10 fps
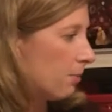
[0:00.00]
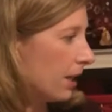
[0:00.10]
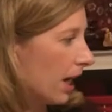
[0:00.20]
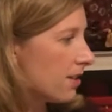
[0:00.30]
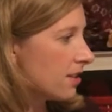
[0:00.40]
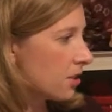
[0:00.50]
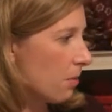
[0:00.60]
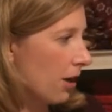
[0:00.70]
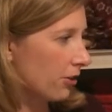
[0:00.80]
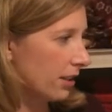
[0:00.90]
Because it's
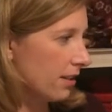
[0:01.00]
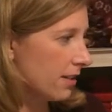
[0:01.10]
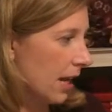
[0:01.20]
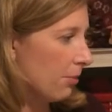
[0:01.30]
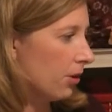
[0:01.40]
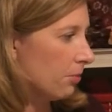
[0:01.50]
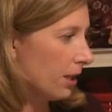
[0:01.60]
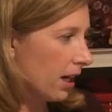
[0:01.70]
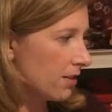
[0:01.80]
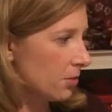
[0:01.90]
moderately stable and
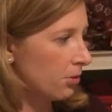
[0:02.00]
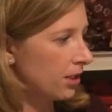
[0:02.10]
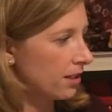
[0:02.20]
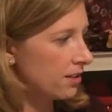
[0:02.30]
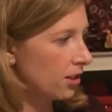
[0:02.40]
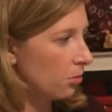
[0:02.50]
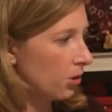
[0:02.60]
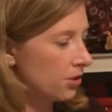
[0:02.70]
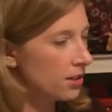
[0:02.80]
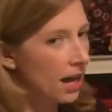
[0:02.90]
because it predicts adult
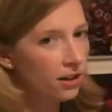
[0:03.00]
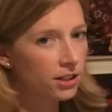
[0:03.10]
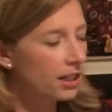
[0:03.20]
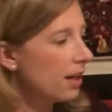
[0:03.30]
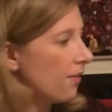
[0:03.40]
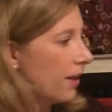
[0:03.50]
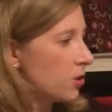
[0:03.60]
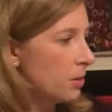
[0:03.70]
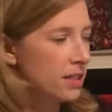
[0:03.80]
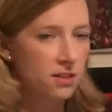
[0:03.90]
personality, that
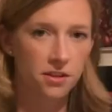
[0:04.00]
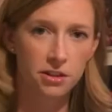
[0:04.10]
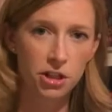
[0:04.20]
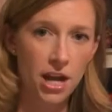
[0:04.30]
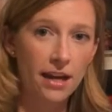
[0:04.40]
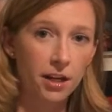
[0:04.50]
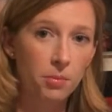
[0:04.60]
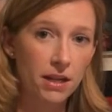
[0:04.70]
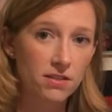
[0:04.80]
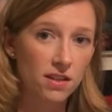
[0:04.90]
speaks to the genetic
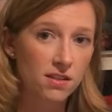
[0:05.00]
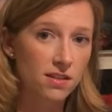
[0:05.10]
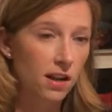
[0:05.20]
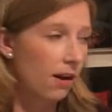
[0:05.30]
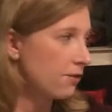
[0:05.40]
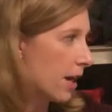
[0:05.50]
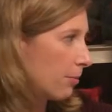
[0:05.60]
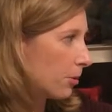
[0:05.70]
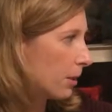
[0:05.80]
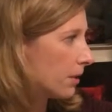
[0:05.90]
basis of
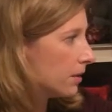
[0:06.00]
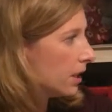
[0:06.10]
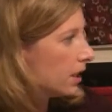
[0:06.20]
temperament.